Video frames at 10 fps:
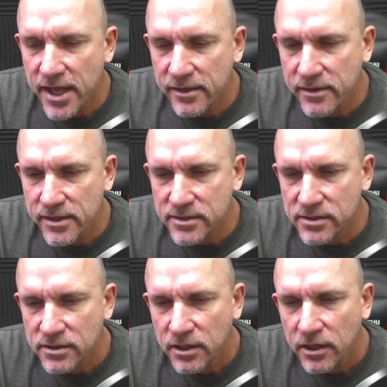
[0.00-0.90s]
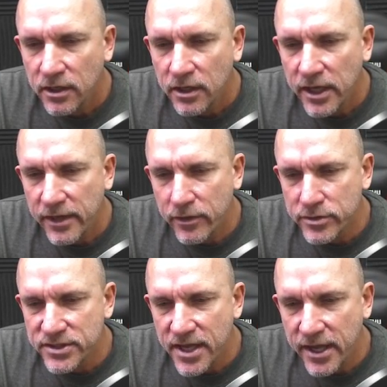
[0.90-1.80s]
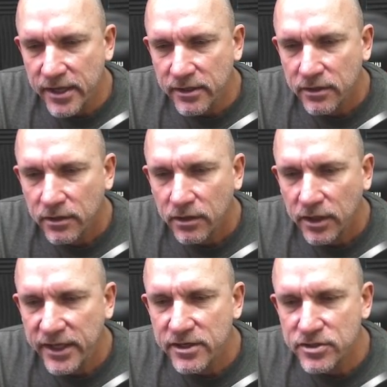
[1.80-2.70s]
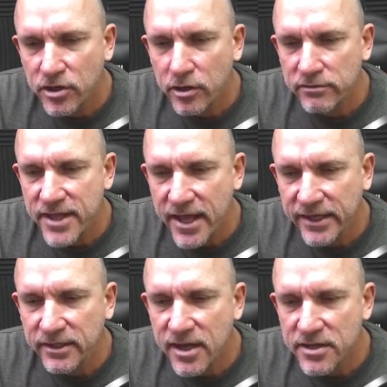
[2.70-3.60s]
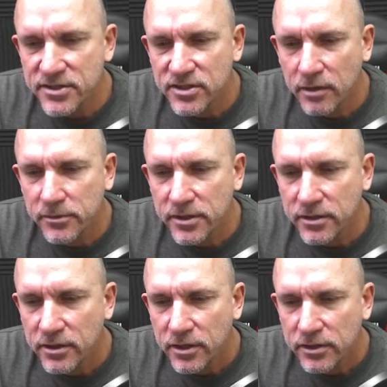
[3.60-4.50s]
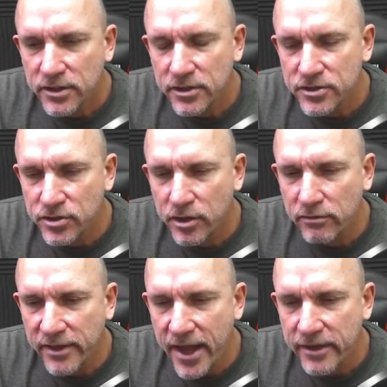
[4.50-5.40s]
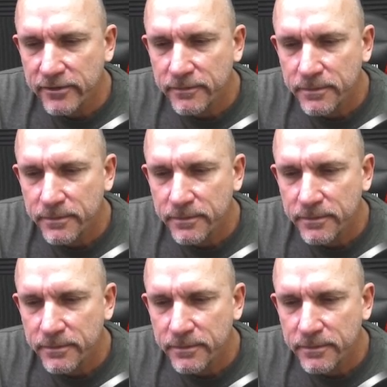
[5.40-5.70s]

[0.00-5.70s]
like this and they'll say, he deserves that. He done something to deserve that.